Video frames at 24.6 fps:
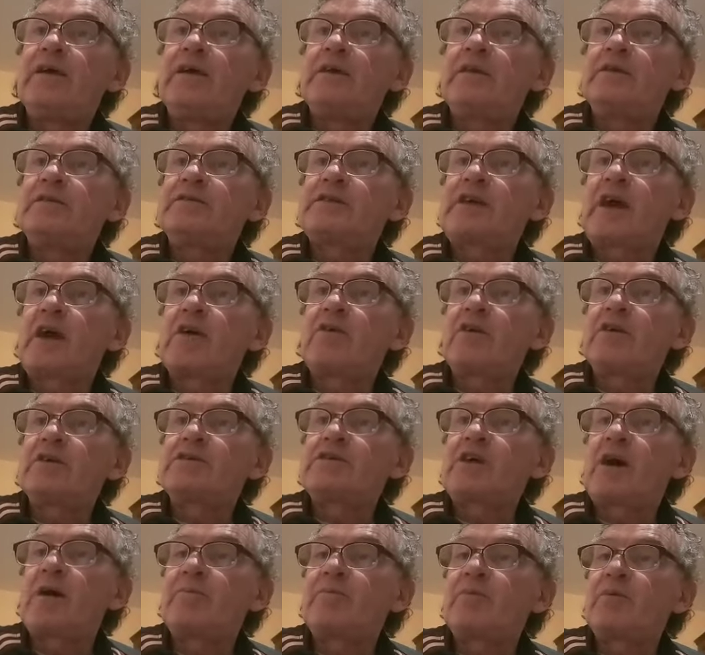He's carrying
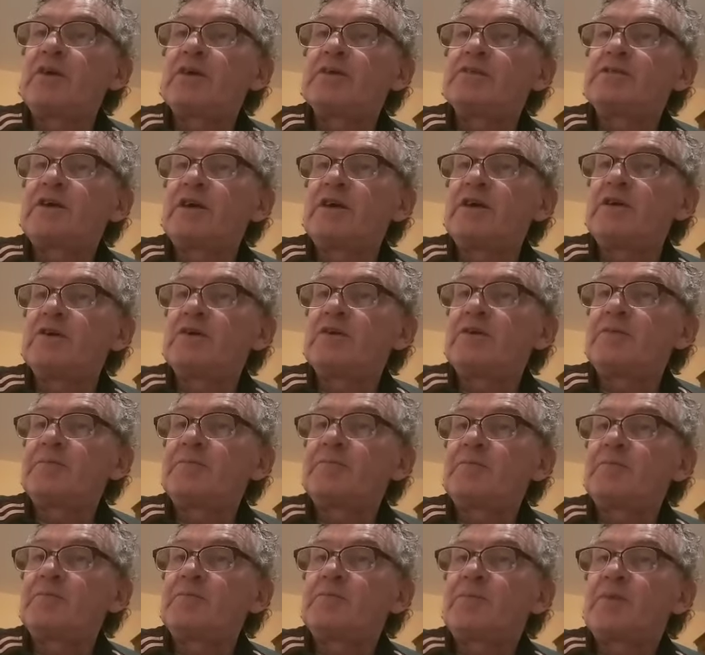top weight here,
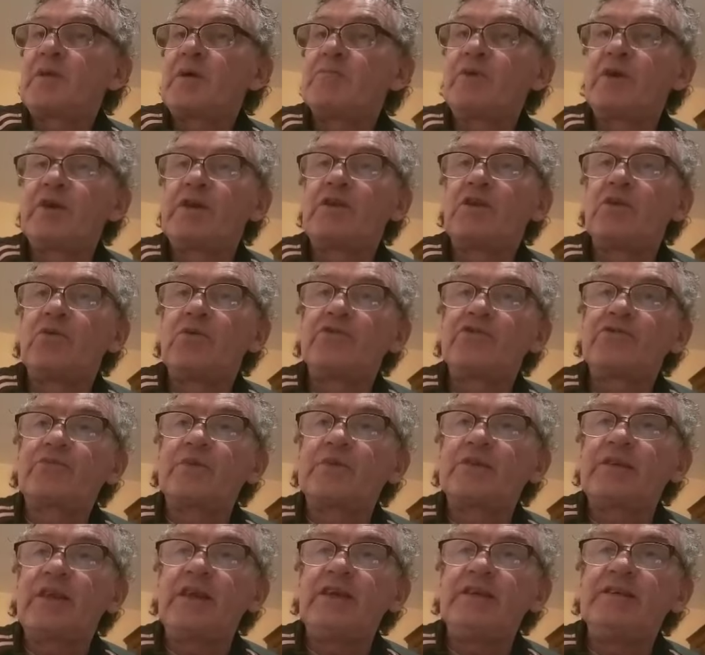but he closed
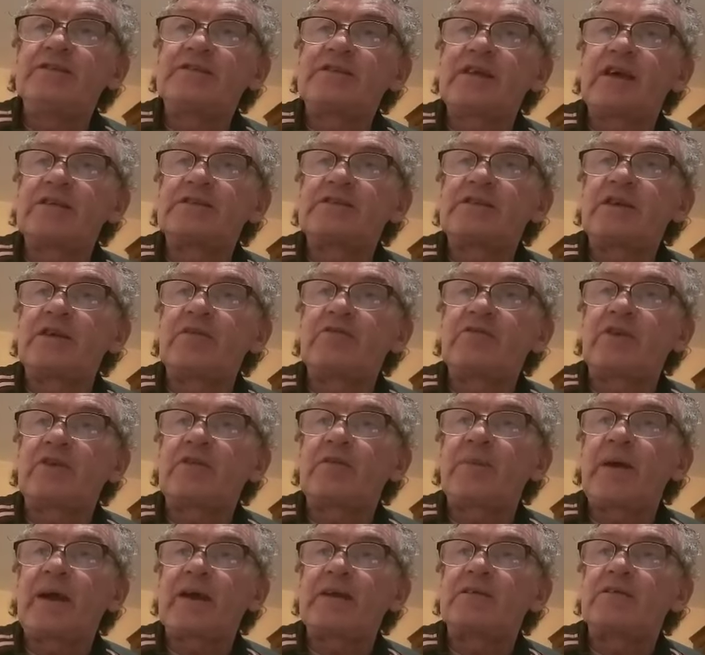with ease that day. He was at
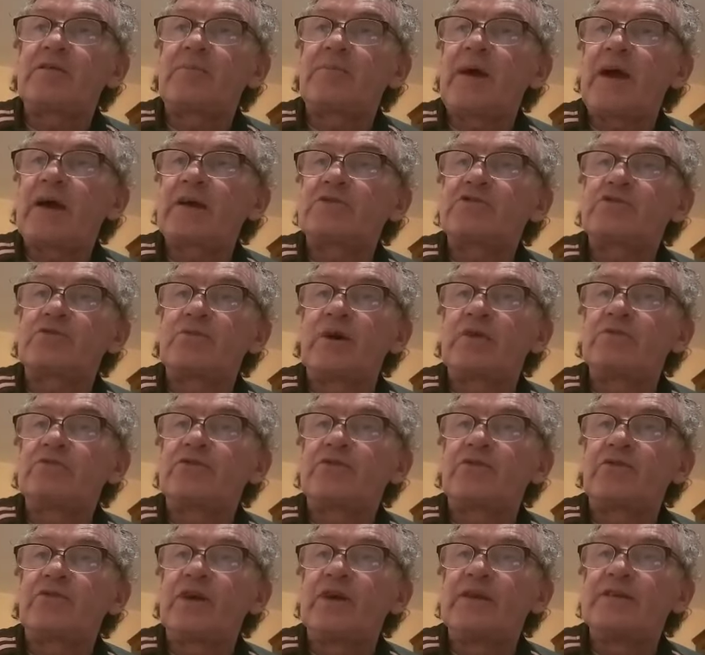the back of the pack throughout
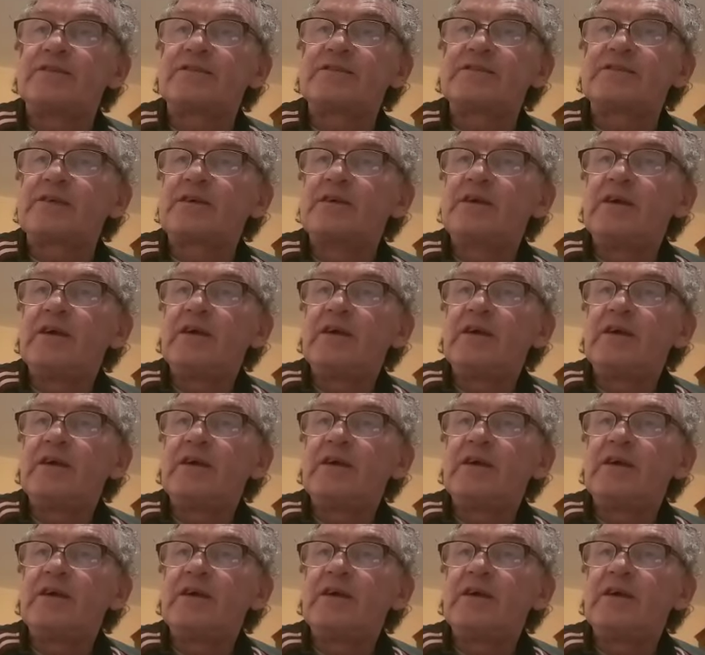the race.